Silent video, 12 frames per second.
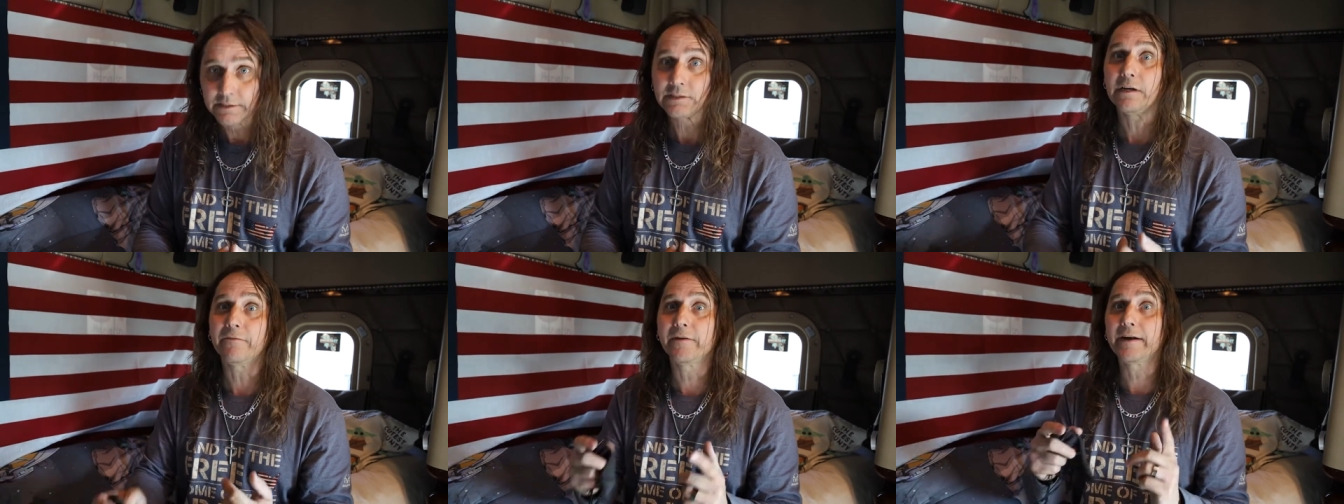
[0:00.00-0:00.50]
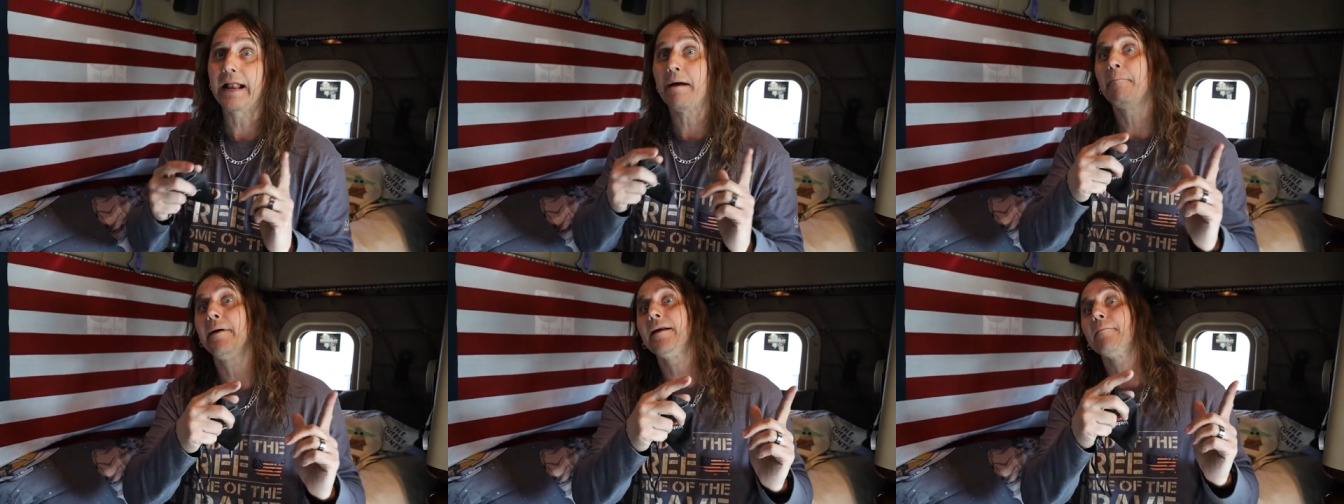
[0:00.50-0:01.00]
So I figured
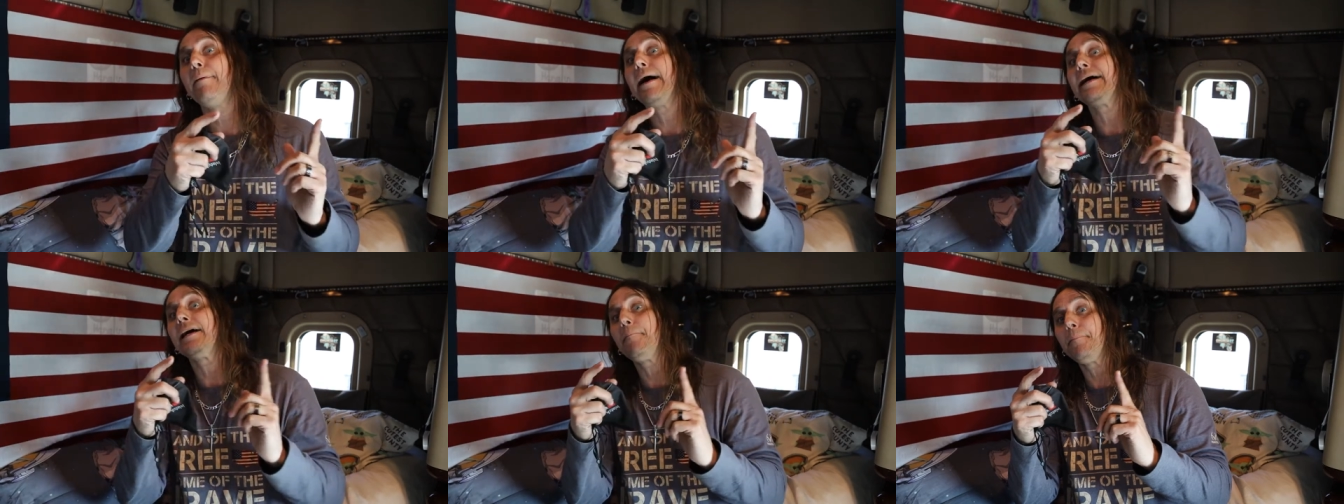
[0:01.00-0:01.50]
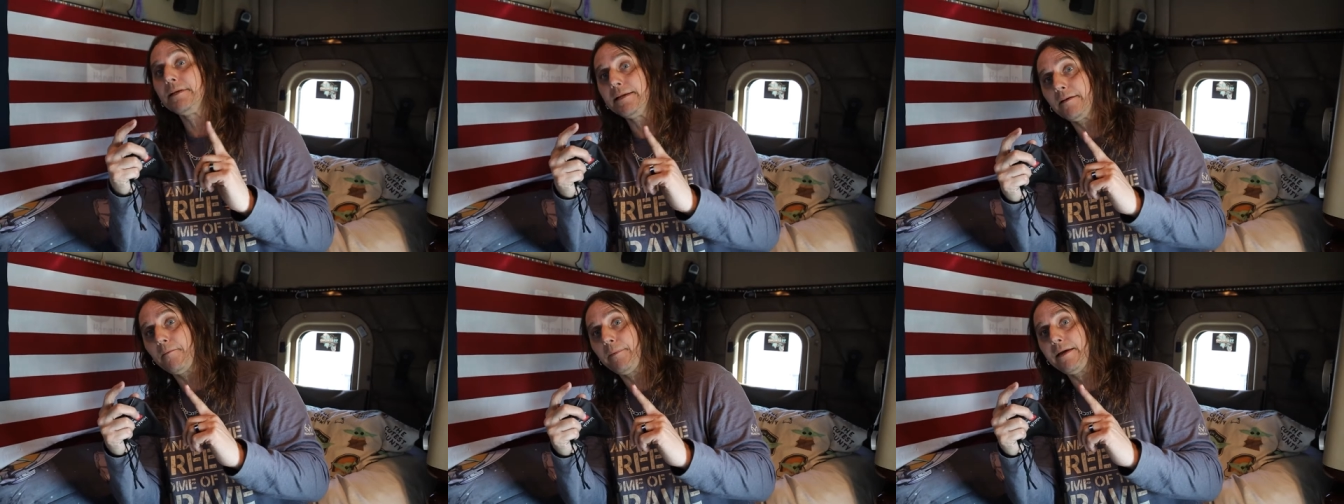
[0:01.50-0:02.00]
I better back up a
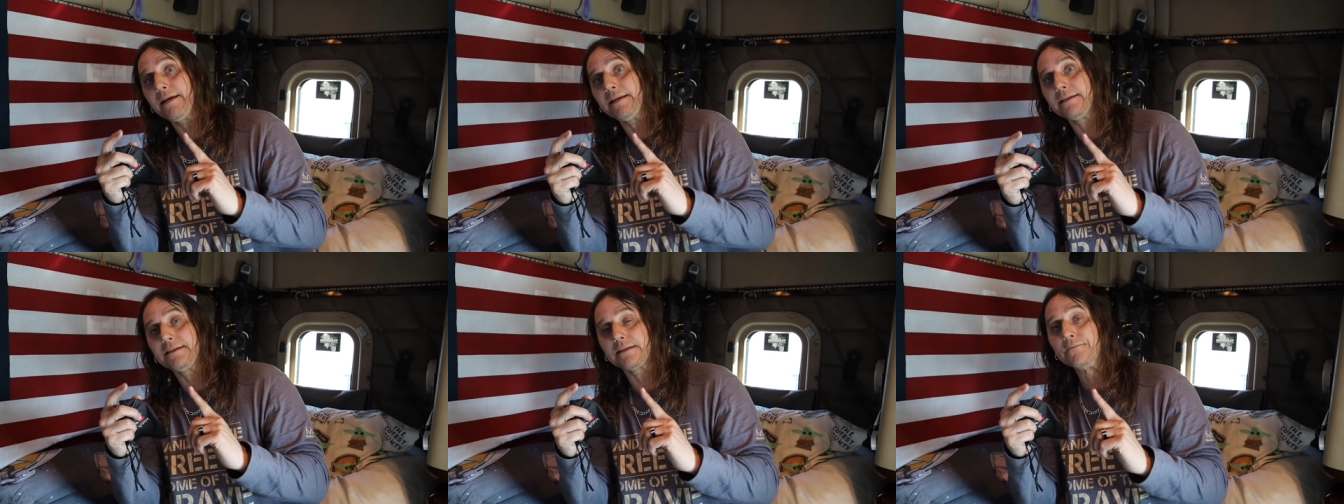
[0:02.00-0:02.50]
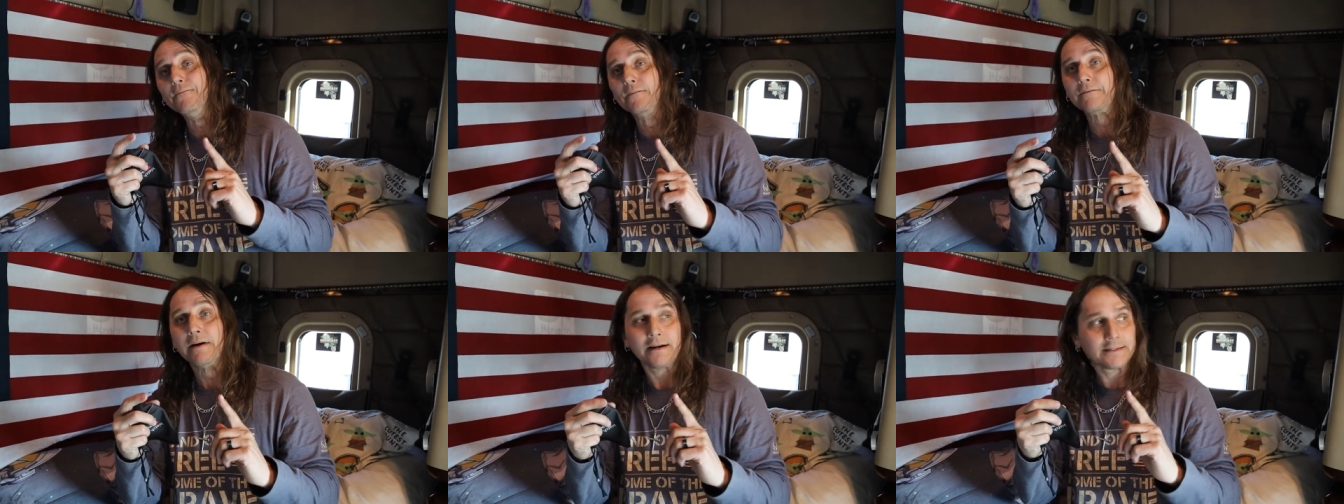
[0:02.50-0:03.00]
little bit and
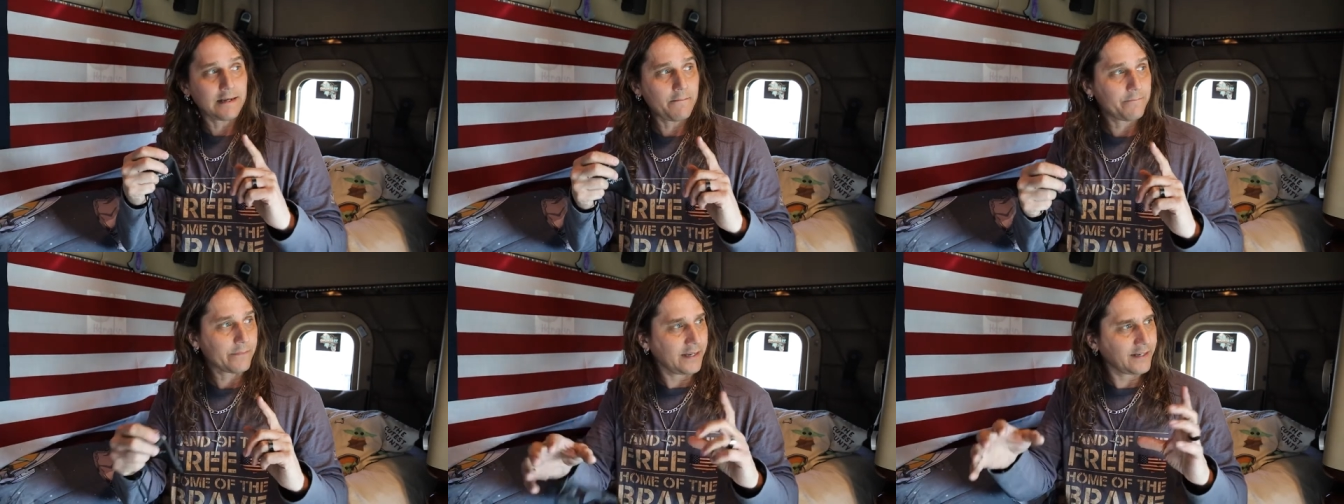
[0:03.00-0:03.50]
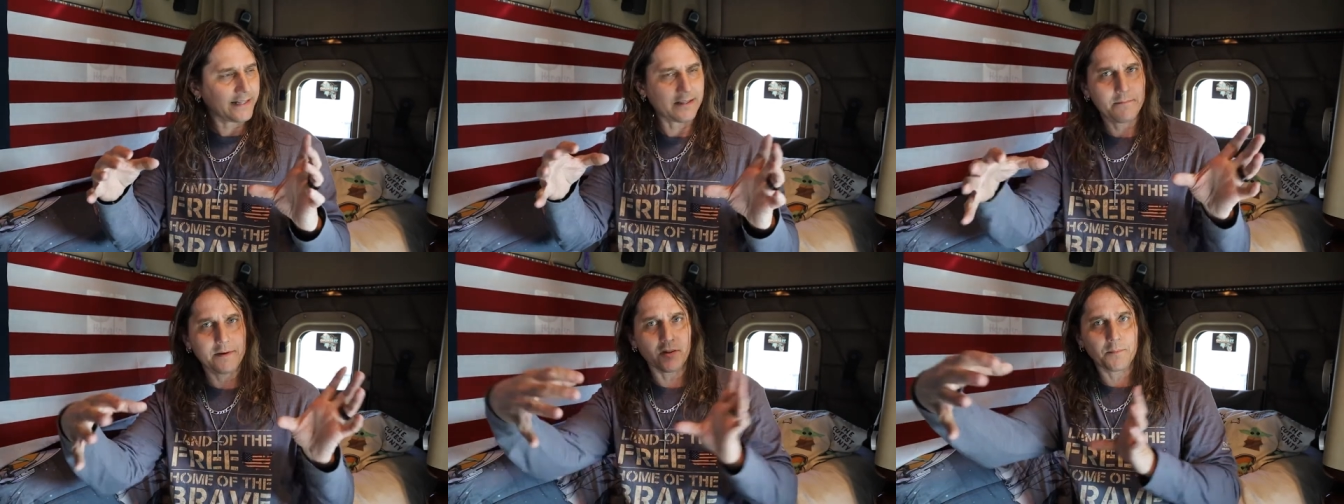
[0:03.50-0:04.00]
because I'm in like
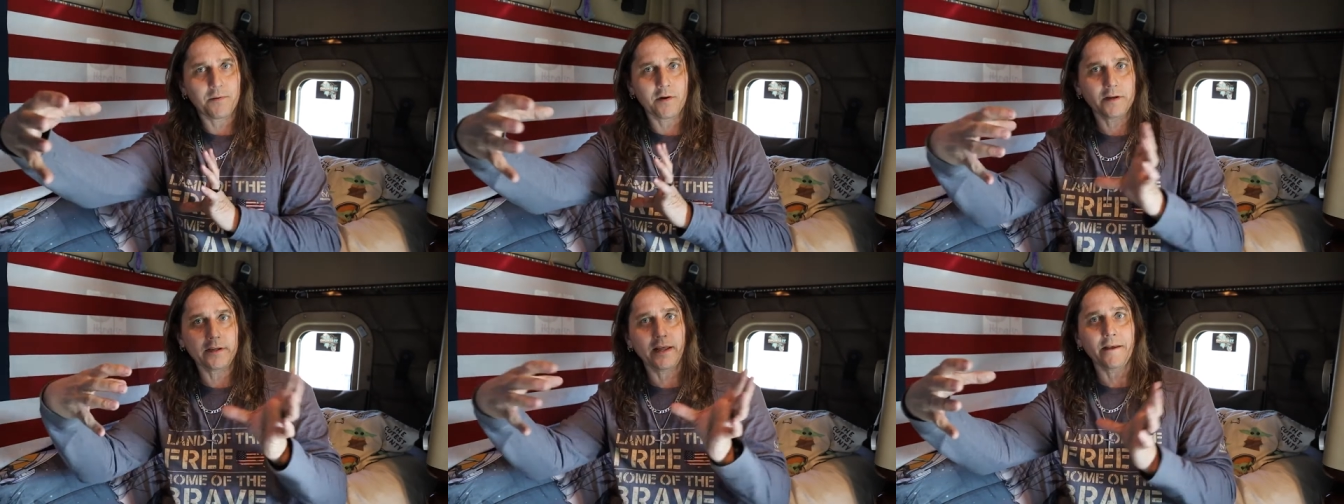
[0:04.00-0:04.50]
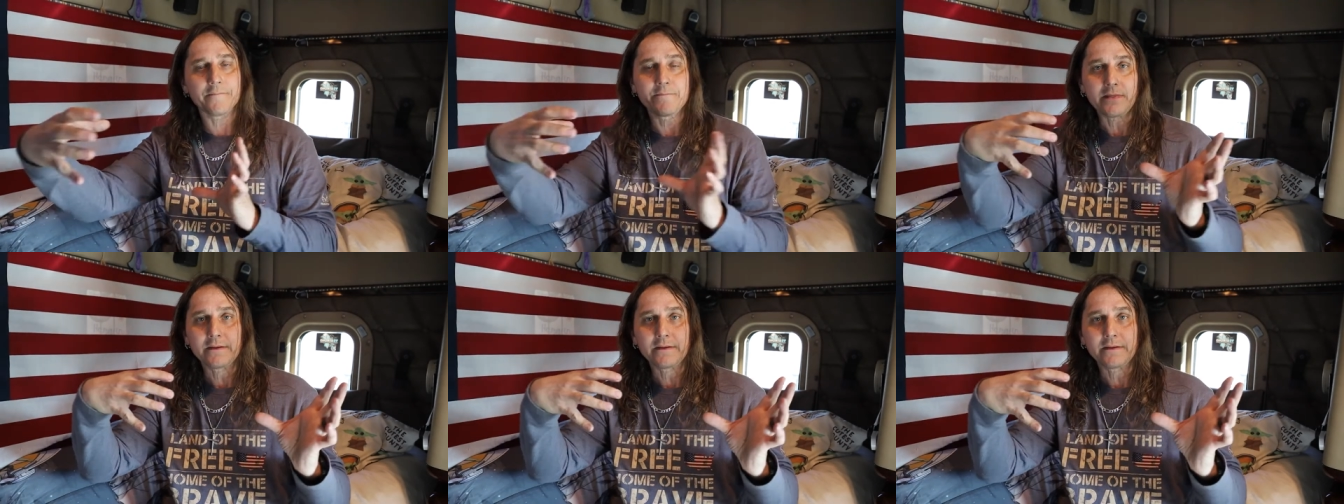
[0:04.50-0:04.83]
the middle of the parking lot